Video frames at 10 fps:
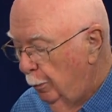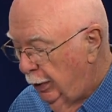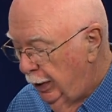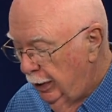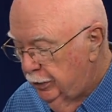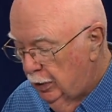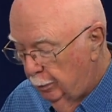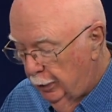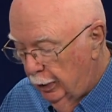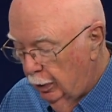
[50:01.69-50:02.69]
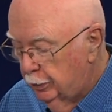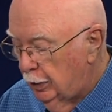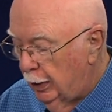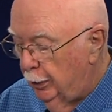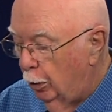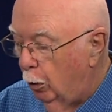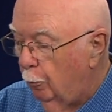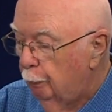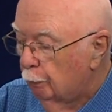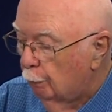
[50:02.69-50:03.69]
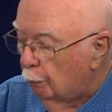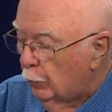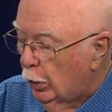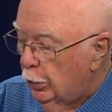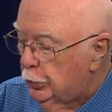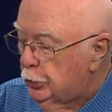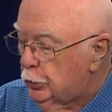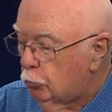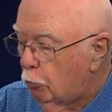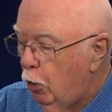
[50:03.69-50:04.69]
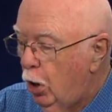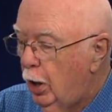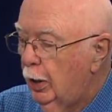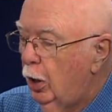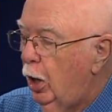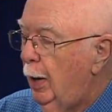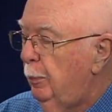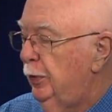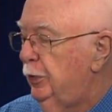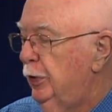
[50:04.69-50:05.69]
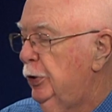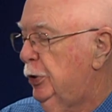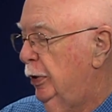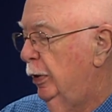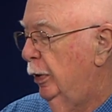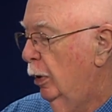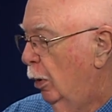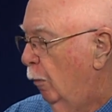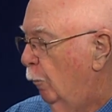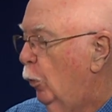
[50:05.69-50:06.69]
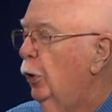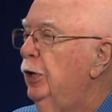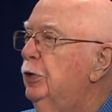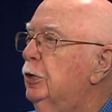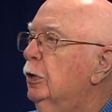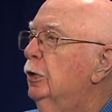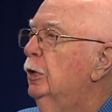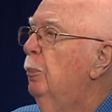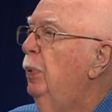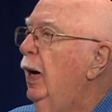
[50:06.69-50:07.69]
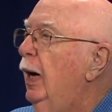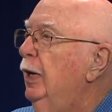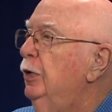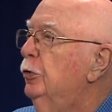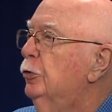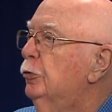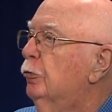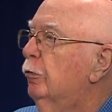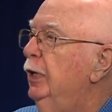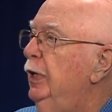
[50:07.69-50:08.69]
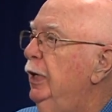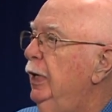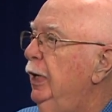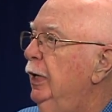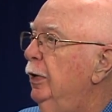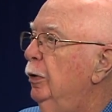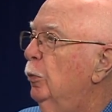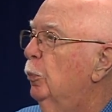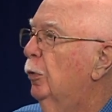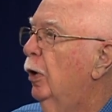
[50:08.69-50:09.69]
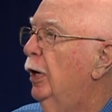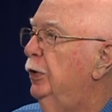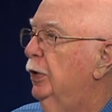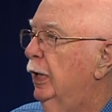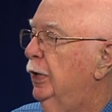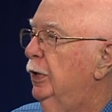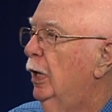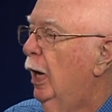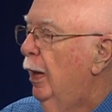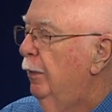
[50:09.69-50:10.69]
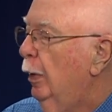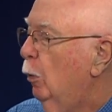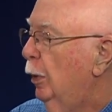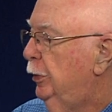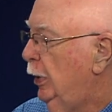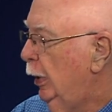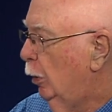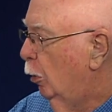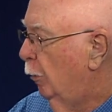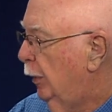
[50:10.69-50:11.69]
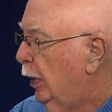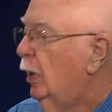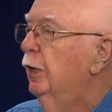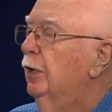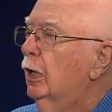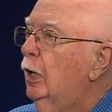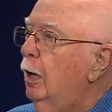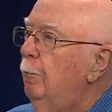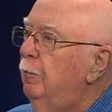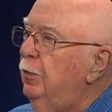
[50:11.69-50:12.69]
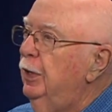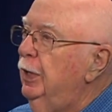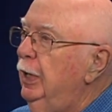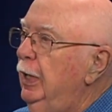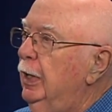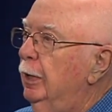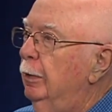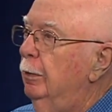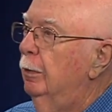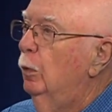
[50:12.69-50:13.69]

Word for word: But here's something else I know: strong opposition voiced to Pine Street Inn project. project yep. They want to take over the Comfort Inn.